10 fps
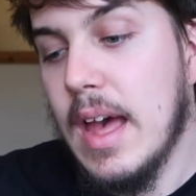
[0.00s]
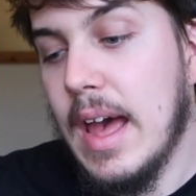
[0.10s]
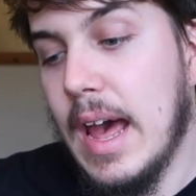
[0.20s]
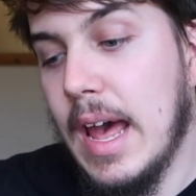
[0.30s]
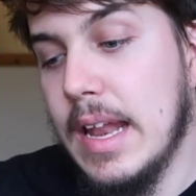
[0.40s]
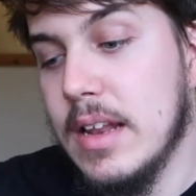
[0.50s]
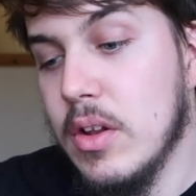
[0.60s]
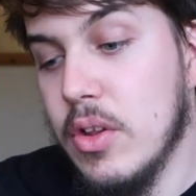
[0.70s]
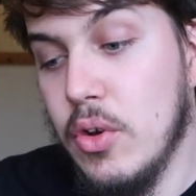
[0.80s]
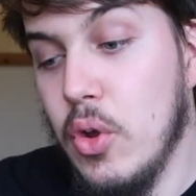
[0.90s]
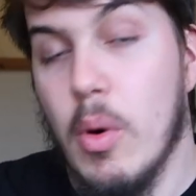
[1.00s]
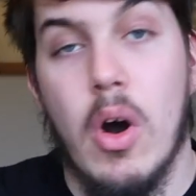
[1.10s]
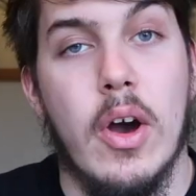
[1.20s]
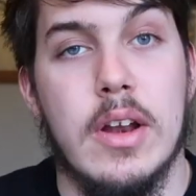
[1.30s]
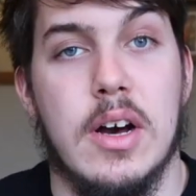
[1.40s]
And the new
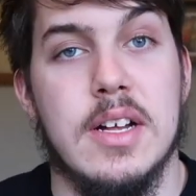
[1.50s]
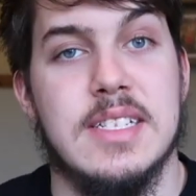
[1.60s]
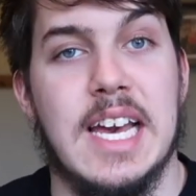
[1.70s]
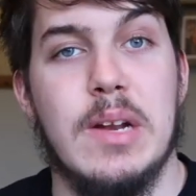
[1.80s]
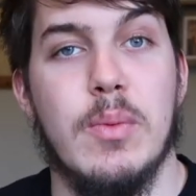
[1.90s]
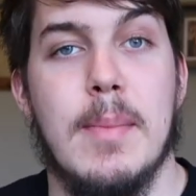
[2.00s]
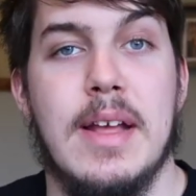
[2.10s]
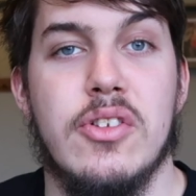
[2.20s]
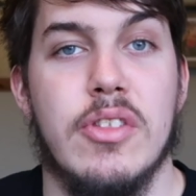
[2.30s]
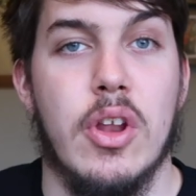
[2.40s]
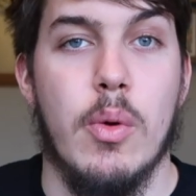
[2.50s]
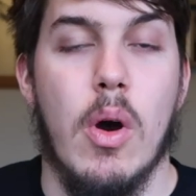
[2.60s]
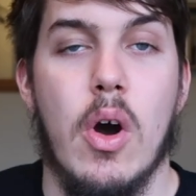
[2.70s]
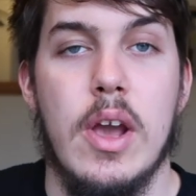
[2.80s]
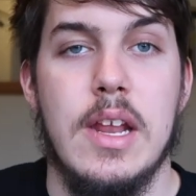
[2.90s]
hide, like I said, we mentioned the new
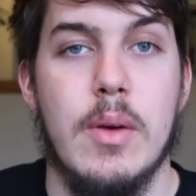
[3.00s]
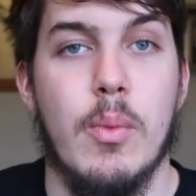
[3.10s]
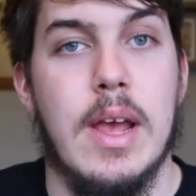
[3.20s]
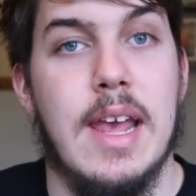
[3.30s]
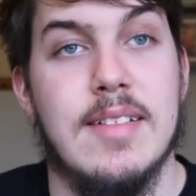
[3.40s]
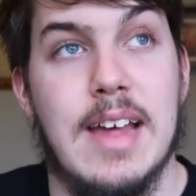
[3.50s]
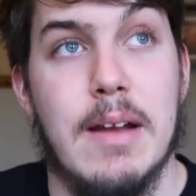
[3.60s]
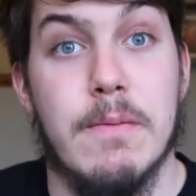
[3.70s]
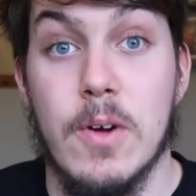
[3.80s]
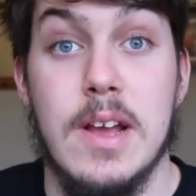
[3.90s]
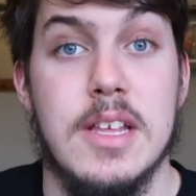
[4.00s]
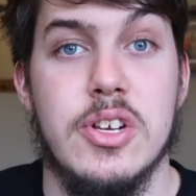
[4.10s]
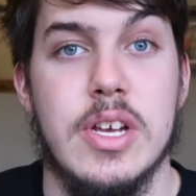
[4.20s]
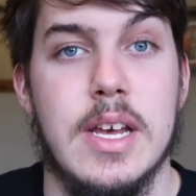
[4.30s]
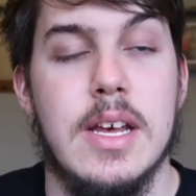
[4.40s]
hide, he's had three
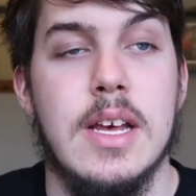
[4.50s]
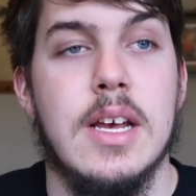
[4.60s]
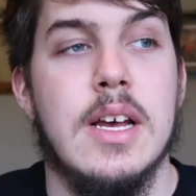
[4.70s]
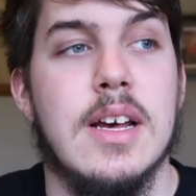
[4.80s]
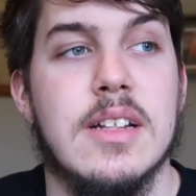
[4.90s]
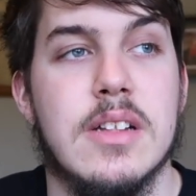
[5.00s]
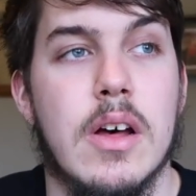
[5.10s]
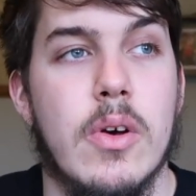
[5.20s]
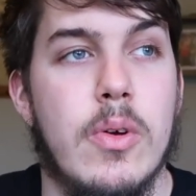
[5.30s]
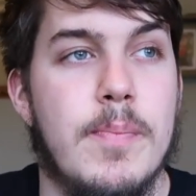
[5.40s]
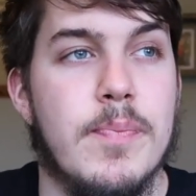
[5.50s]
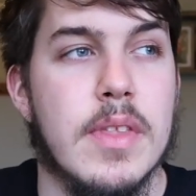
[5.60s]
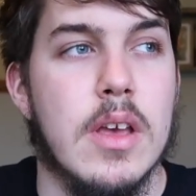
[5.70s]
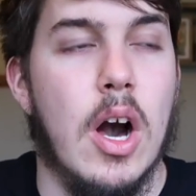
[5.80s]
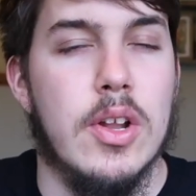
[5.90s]
this year, so
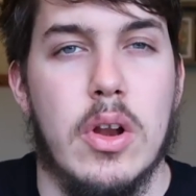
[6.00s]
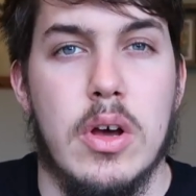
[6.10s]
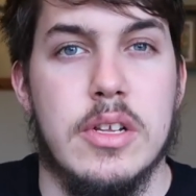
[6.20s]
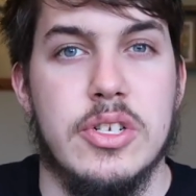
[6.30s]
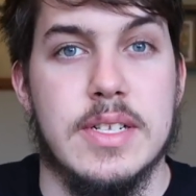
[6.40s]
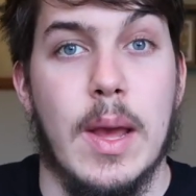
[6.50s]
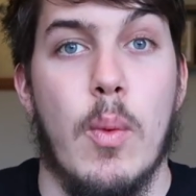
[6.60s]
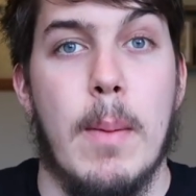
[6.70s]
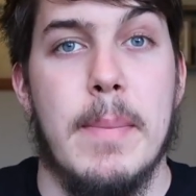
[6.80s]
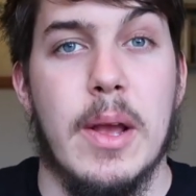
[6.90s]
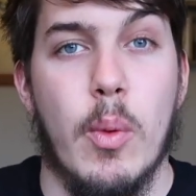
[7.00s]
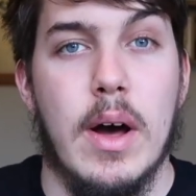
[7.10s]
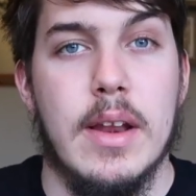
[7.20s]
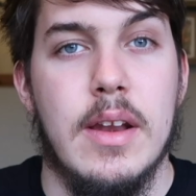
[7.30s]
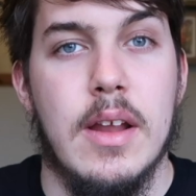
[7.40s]
I don't like to just get one big
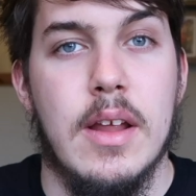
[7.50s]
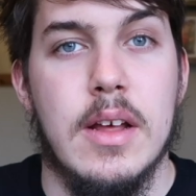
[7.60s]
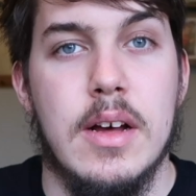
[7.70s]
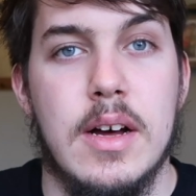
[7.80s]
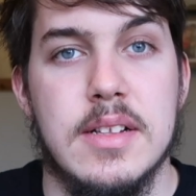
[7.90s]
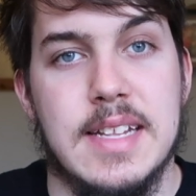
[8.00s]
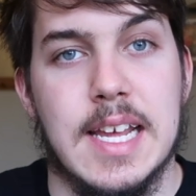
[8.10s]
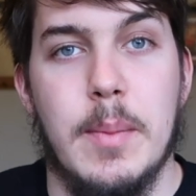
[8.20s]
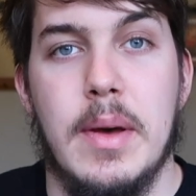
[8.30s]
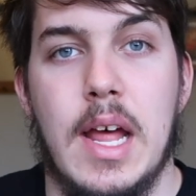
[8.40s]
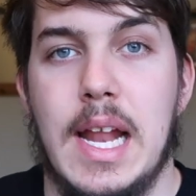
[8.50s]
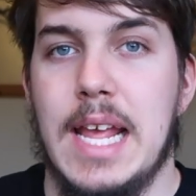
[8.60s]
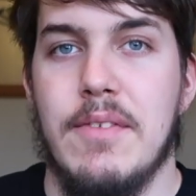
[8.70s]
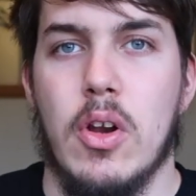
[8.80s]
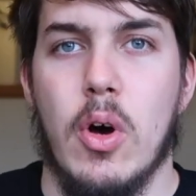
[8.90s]
one, stick him in it and
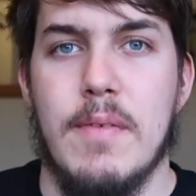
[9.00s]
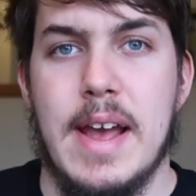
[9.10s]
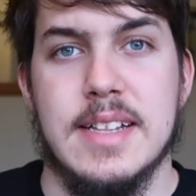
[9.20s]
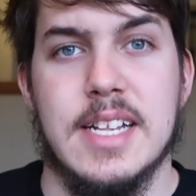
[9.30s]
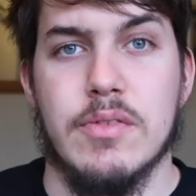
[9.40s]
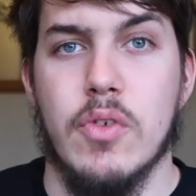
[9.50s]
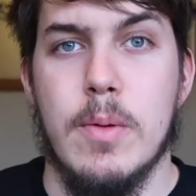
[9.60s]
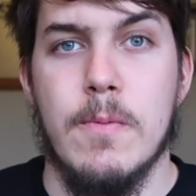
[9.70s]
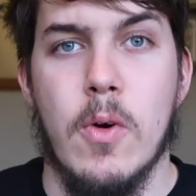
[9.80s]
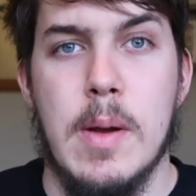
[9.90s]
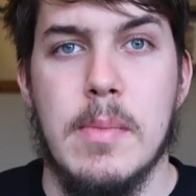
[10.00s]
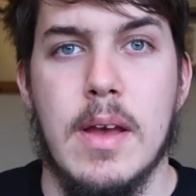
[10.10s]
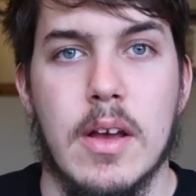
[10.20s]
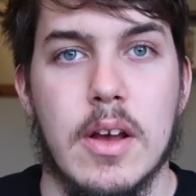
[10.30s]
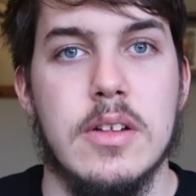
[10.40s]
leave a lot of excess room for him,
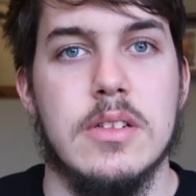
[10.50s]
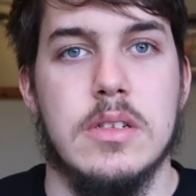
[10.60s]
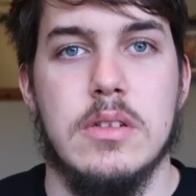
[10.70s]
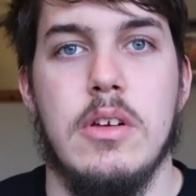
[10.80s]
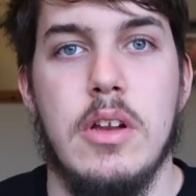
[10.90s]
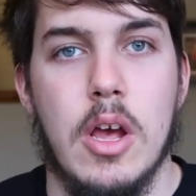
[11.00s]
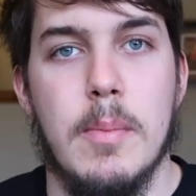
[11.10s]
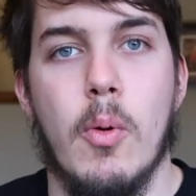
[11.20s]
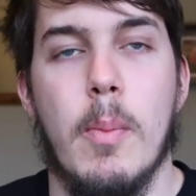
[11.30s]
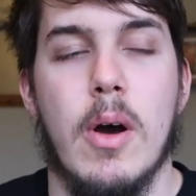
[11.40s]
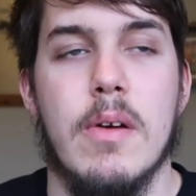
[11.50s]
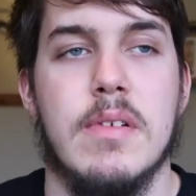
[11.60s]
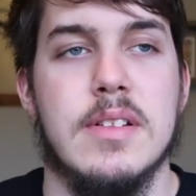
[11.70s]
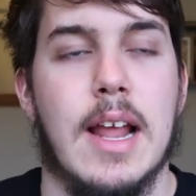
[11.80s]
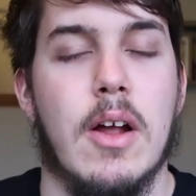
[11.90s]
because you know ball
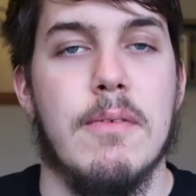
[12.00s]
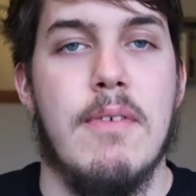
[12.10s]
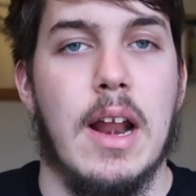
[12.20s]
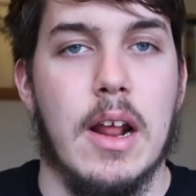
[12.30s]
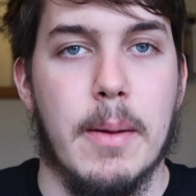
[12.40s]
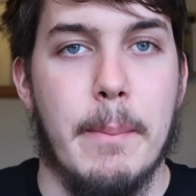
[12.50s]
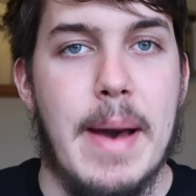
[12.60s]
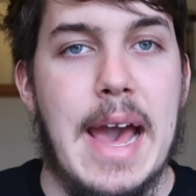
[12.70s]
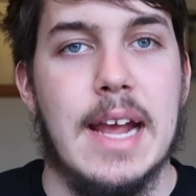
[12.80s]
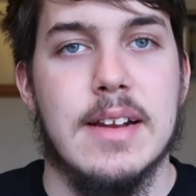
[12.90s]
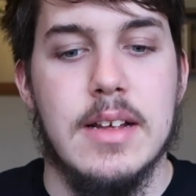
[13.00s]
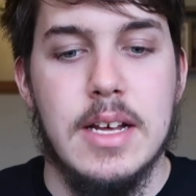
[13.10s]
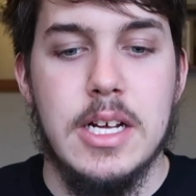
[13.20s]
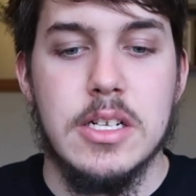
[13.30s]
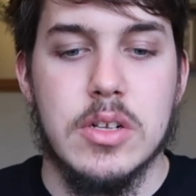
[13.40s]
pythons, they like feeling compact,
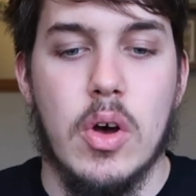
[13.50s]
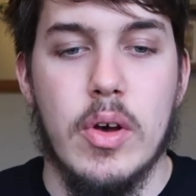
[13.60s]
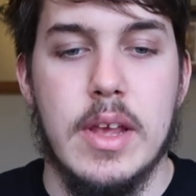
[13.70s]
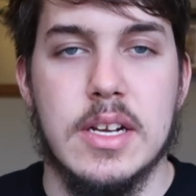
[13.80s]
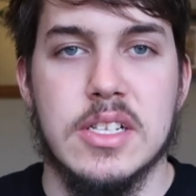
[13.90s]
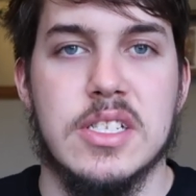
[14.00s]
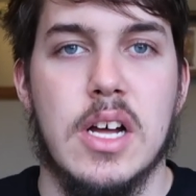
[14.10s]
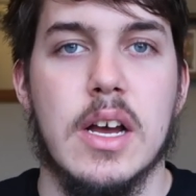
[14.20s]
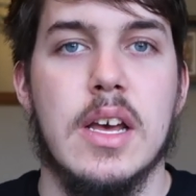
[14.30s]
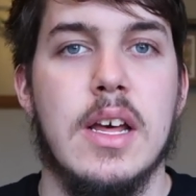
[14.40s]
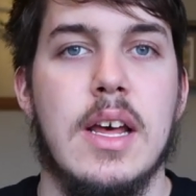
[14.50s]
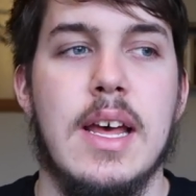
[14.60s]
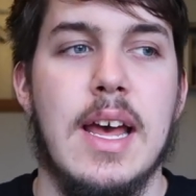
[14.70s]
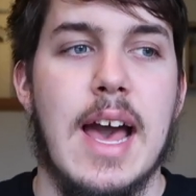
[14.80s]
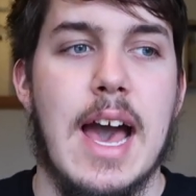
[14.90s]
tight and snug,
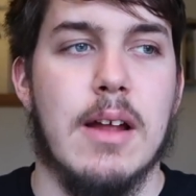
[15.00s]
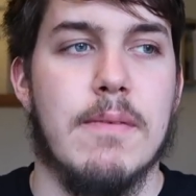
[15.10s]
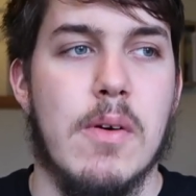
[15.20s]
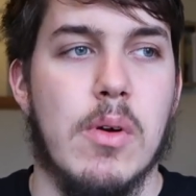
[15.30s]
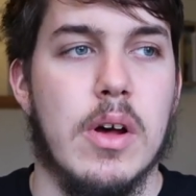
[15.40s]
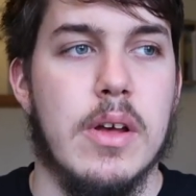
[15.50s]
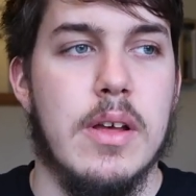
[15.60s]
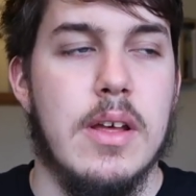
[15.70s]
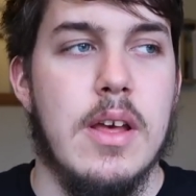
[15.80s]
and I feel like